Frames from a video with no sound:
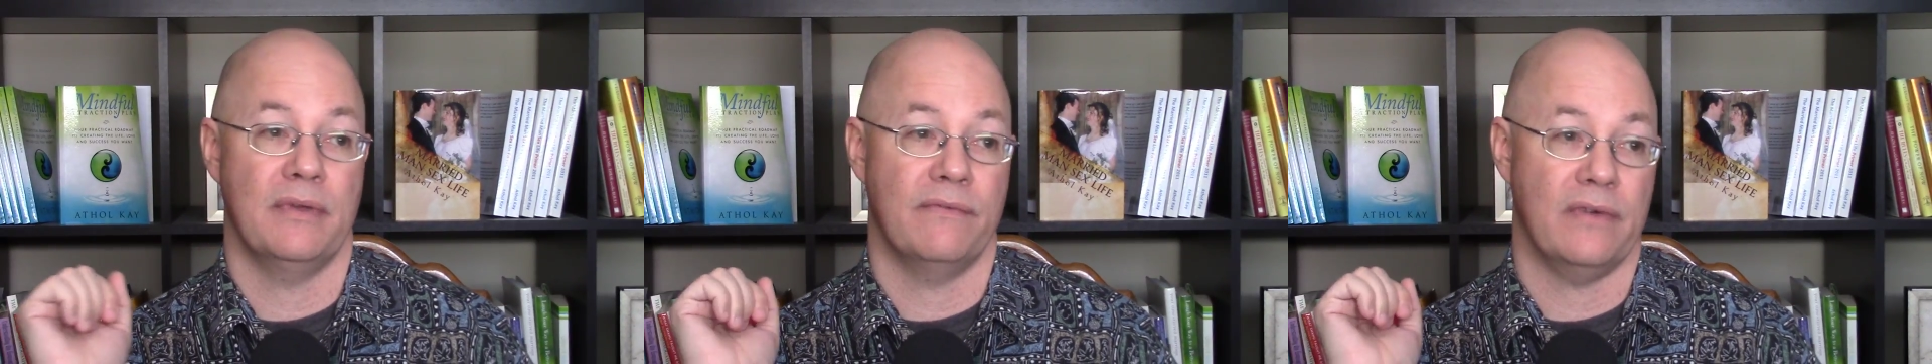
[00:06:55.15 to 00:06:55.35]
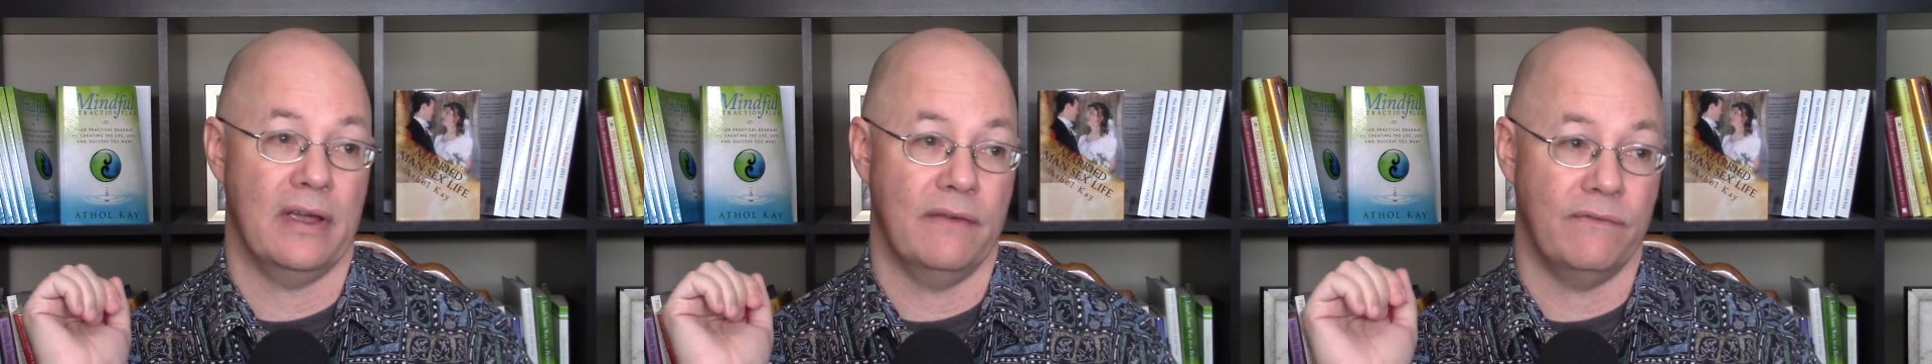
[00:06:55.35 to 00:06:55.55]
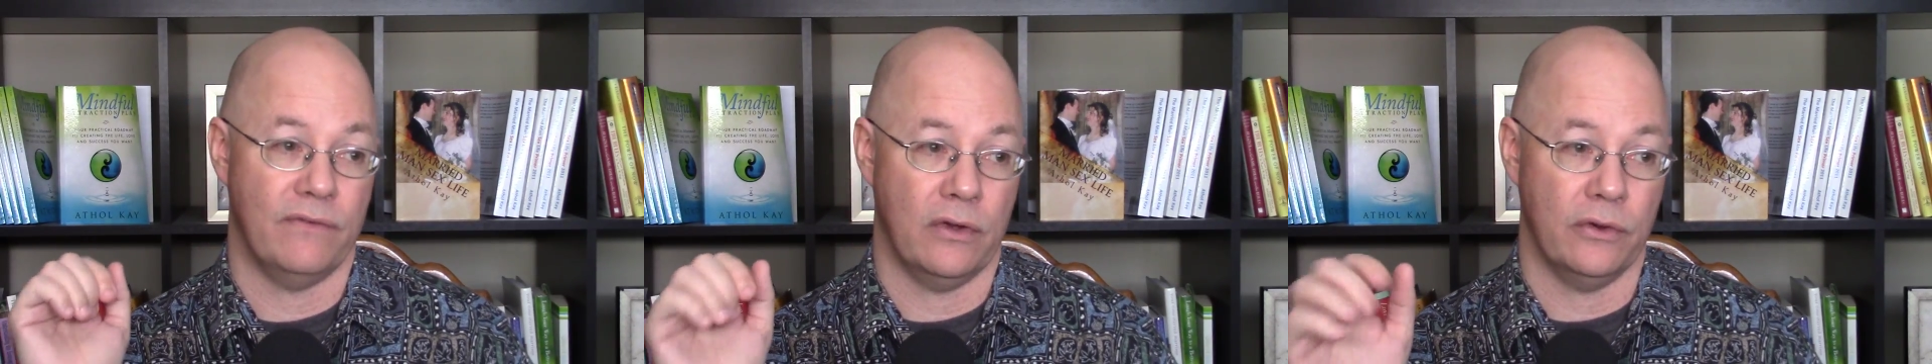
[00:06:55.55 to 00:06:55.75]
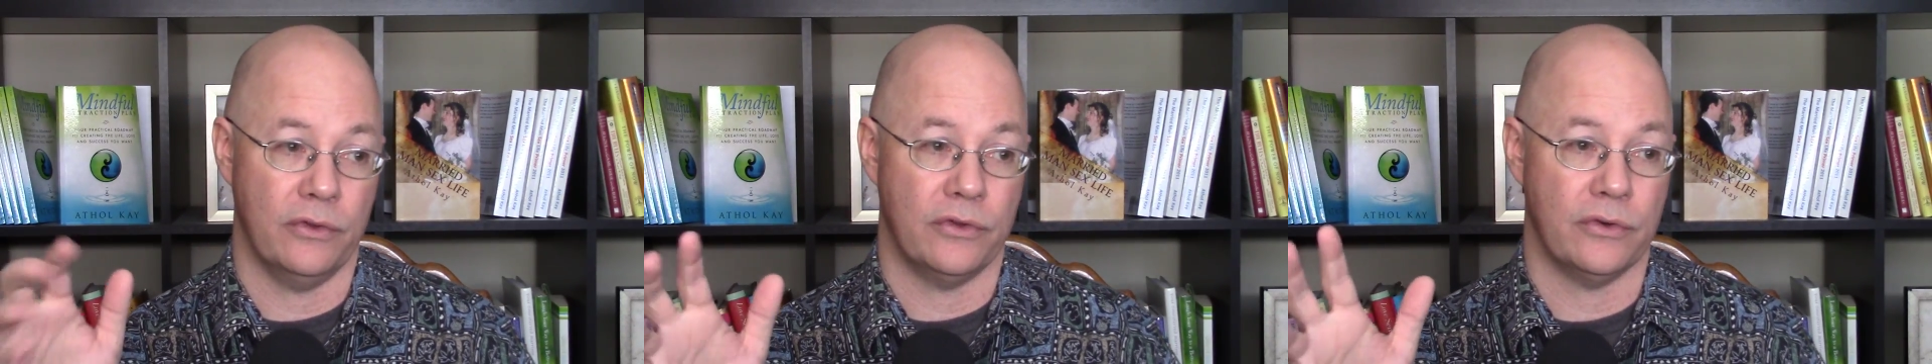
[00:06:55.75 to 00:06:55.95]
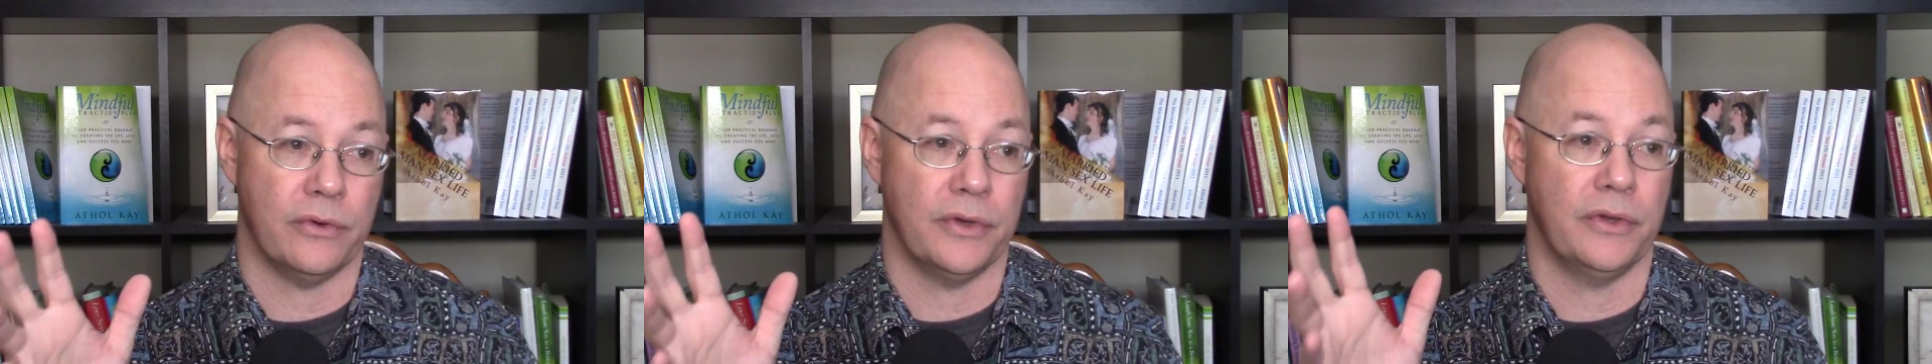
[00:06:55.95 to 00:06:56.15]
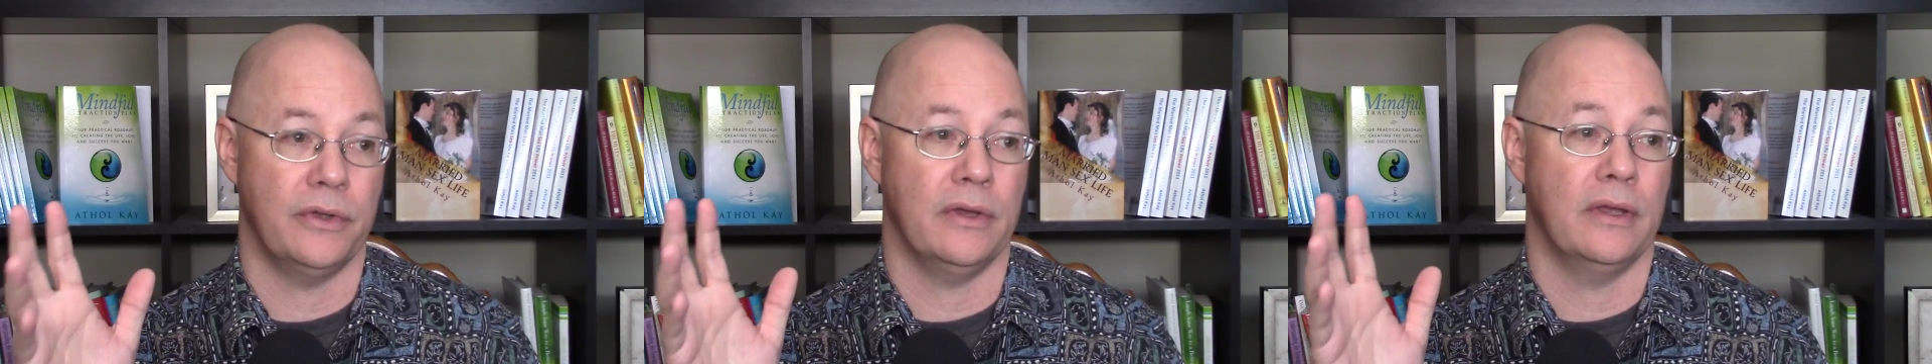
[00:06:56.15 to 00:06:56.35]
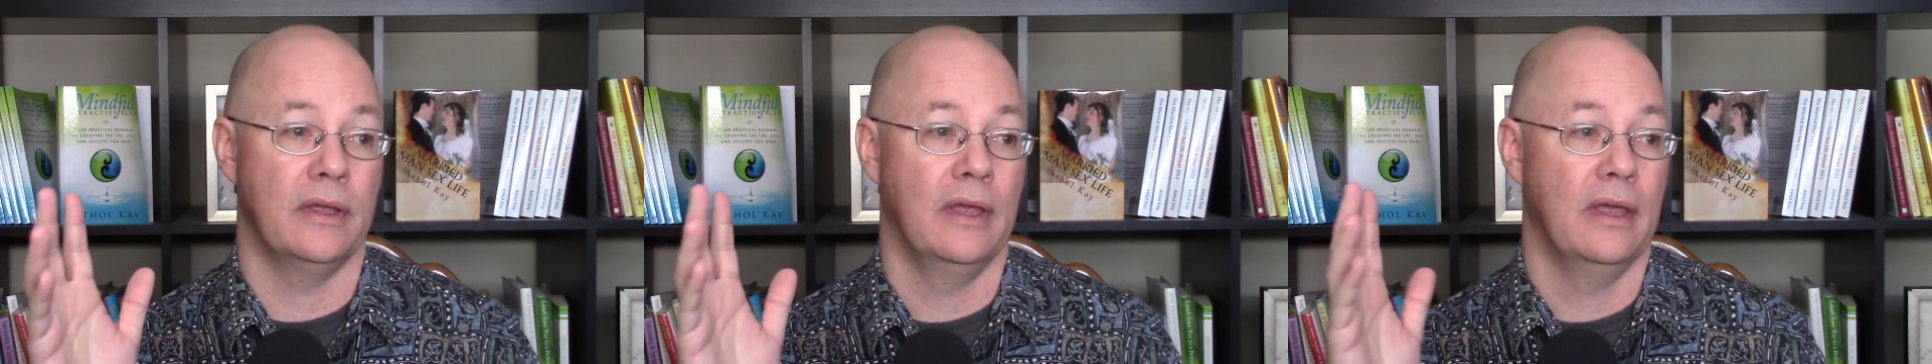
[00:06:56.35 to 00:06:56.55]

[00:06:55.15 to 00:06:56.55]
if I had followed through on her,